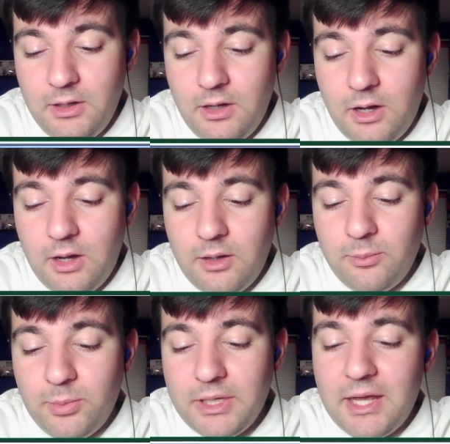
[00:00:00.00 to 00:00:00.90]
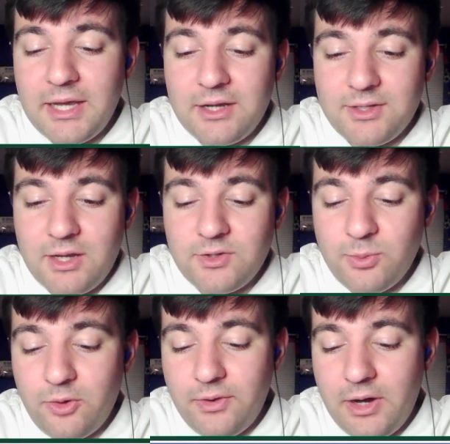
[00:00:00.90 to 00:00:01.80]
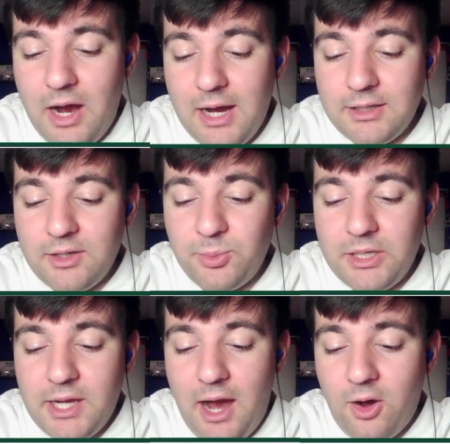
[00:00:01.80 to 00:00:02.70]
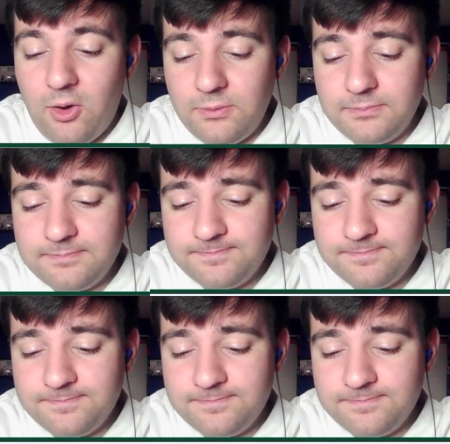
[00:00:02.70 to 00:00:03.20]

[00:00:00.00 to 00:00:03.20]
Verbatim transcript: Um, but yeah, like I said, spoke very highly of Pete Carroll.